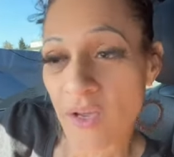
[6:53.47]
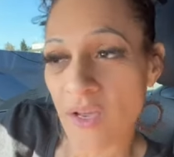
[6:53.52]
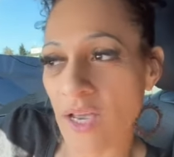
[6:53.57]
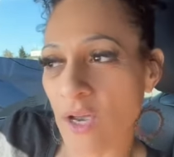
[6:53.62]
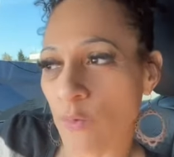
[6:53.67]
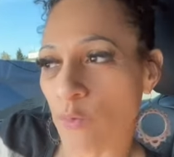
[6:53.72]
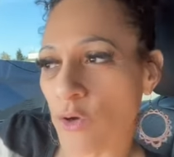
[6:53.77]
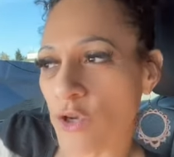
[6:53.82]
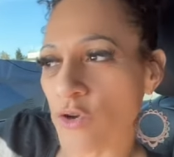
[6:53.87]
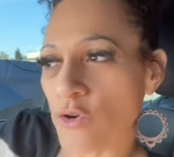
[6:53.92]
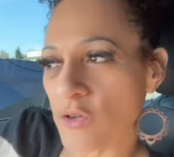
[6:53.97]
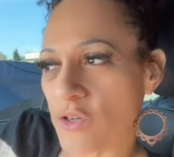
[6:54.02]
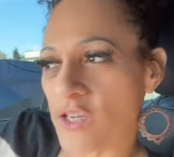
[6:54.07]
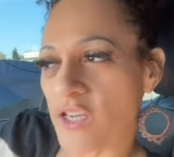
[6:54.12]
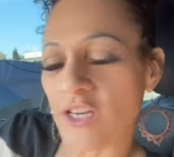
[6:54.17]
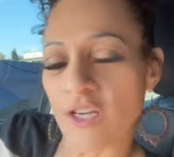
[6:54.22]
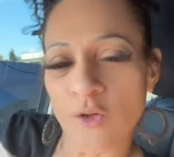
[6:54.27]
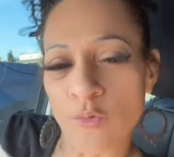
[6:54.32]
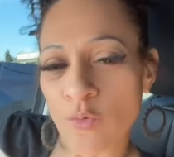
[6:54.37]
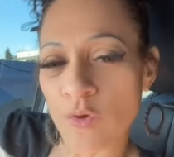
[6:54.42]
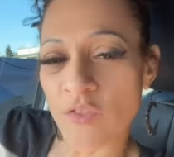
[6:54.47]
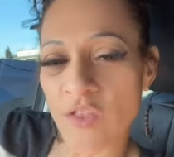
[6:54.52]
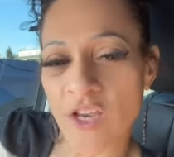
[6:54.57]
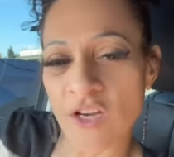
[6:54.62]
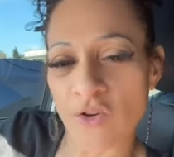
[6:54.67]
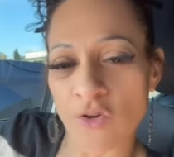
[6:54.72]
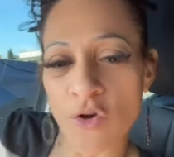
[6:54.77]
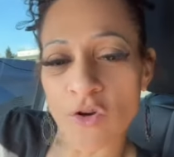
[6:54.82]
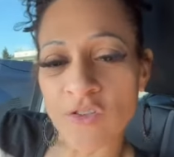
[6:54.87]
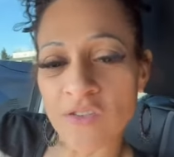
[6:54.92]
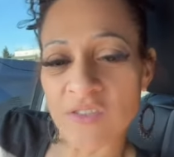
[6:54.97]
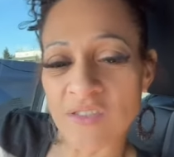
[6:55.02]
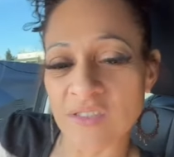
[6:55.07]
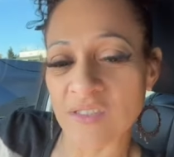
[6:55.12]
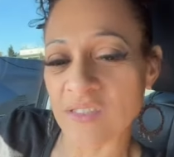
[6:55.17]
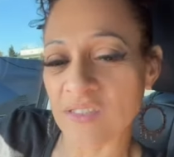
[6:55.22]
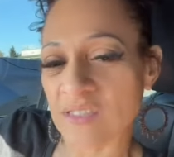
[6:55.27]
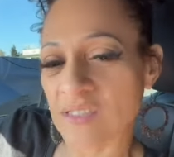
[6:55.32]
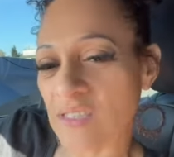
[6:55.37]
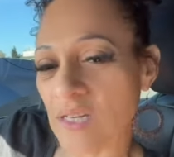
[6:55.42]
And when you're dealing with a
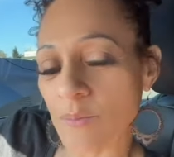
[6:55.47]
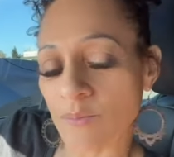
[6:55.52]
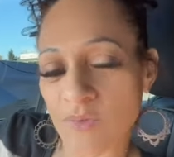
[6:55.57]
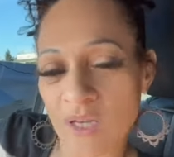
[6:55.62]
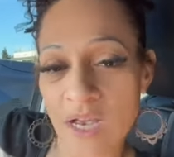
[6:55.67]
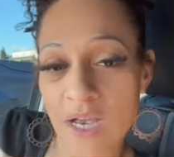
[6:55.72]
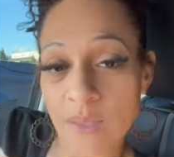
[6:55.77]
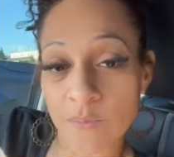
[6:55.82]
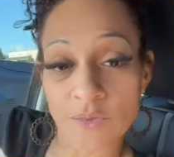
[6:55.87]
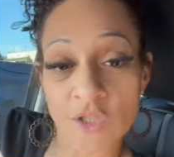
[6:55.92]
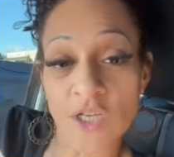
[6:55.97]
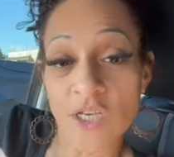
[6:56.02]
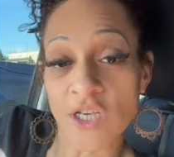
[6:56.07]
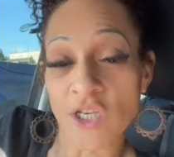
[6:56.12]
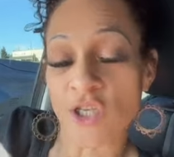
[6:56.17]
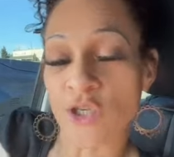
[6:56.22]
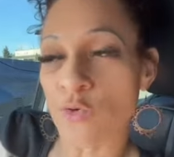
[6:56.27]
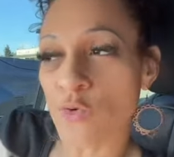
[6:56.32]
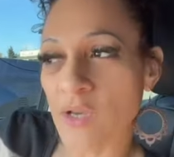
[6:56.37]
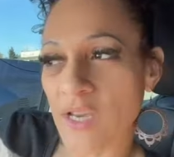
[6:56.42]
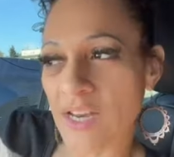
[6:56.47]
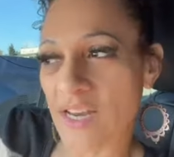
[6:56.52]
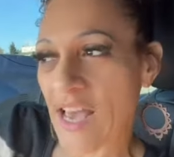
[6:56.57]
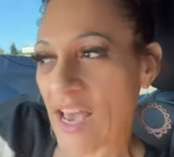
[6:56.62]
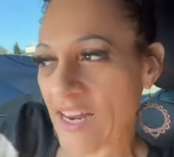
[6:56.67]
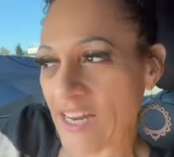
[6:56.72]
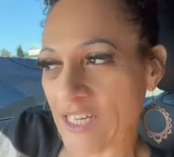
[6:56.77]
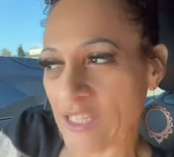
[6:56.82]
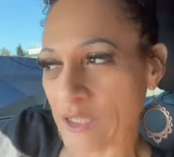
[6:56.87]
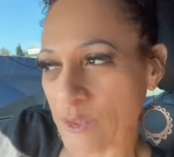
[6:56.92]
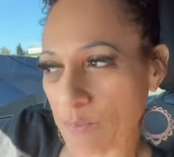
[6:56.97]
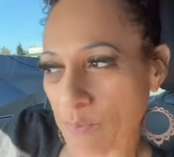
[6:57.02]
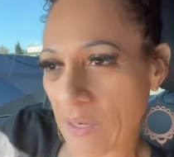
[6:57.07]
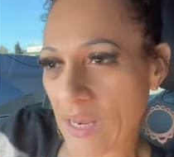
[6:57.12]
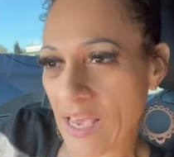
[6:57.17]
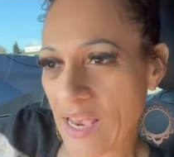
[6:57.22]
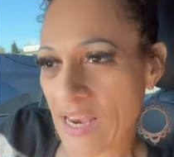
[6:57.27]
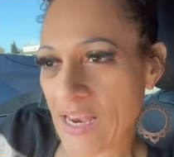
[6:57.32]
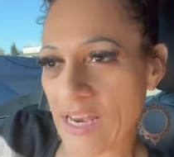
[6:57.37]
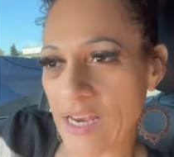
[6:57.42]
narcissist, sometimes you cannot
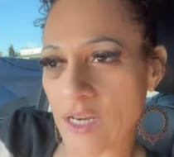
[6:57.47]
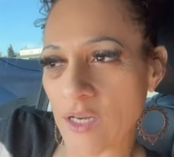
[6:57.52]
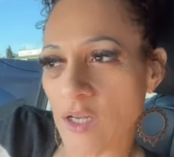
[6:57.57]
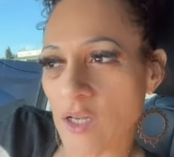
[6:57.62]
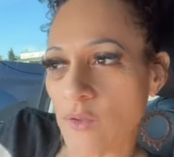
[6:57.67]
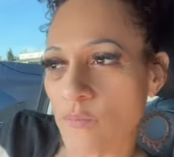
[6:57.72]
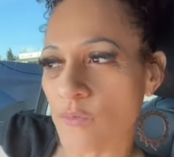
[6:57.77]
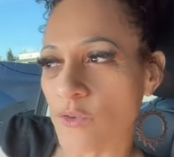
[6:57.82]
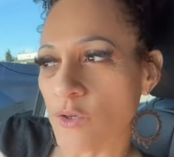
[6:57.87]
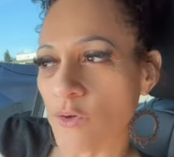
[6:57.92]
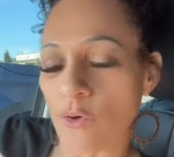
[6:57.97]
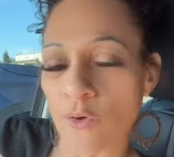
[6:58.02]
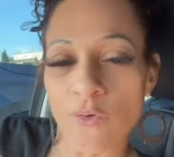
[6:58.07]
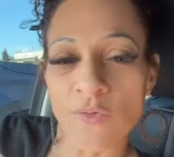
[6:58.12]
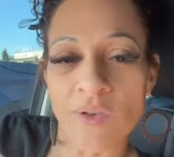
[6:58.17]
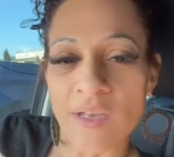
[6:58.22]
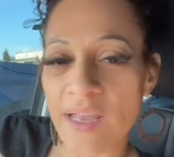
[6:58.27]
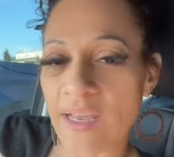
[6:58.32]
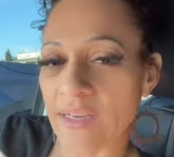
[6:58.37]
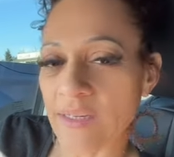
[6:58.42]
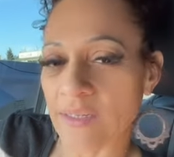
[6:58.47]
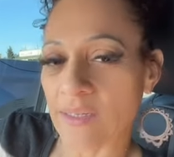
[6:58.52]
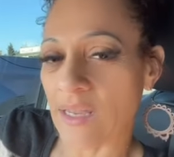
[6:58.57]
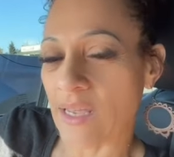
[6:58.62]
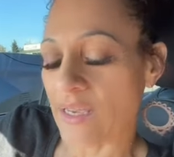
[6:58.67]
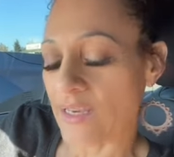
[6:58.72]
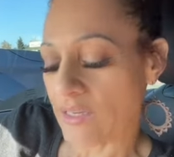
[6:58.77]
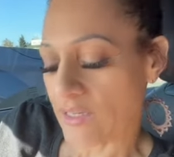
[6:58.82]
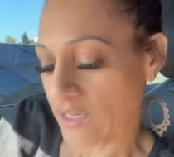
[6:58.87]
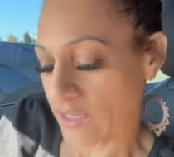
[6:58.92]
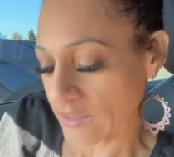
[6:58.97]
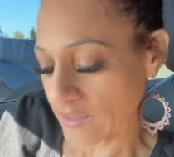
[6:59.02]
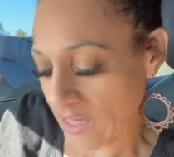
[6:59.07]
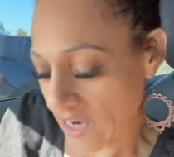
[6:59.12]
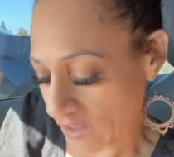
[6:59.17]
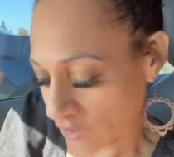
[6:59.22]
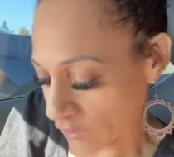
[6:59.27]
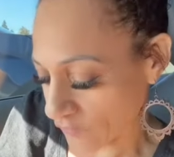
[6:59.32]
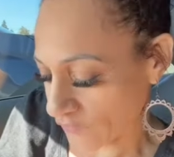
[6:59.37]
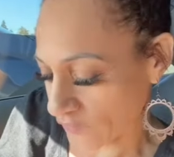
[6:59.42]
explain, you know, like, like uh,
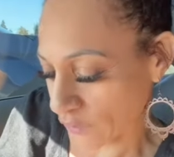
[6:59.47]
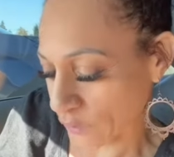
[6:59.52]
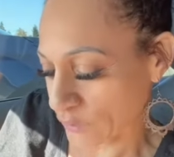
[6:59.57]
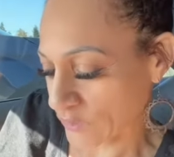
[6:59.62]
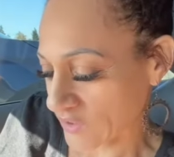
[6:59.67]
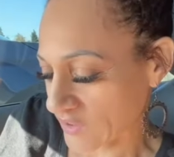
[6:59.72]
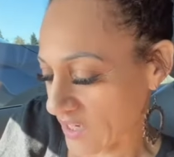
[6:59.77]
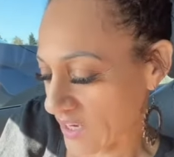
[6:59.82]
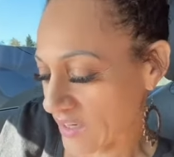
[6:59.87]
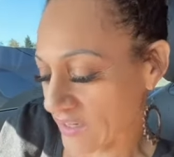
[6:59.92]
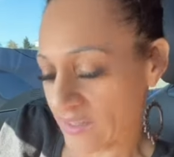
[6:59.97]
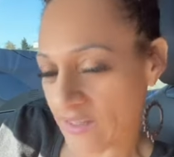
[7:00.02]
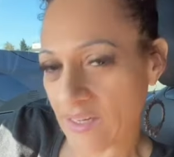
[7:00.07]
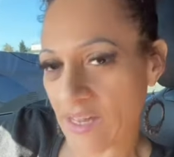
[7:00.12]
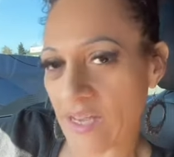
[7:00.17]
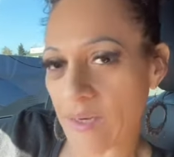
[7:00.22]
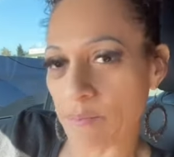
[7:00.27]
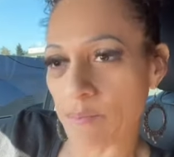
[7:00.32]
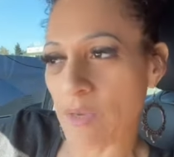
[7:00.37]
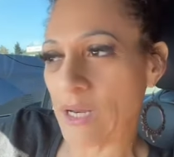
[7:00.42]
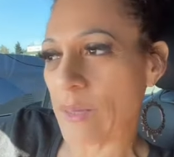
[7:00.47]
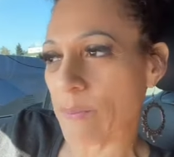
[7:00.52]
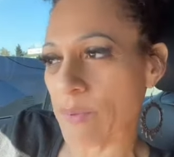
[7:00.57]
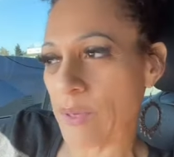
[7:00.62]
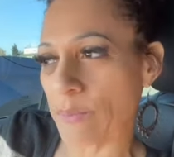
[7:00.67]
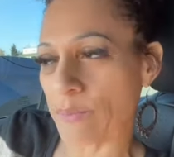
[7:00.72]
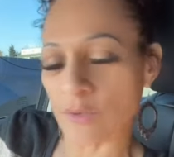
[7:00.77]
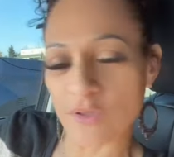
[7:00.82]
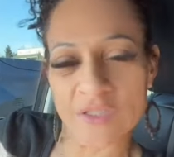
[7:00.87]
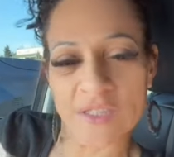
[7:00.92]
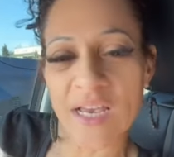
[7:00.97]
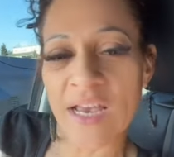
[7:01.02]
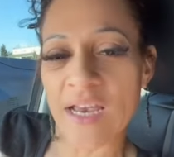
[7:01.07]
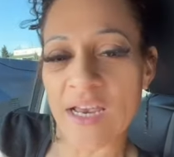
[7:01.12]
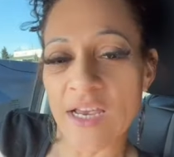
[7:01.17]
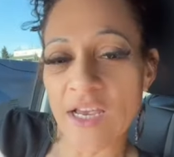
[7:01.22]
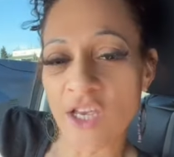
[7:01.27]
Dr. Phil said, and like many people say,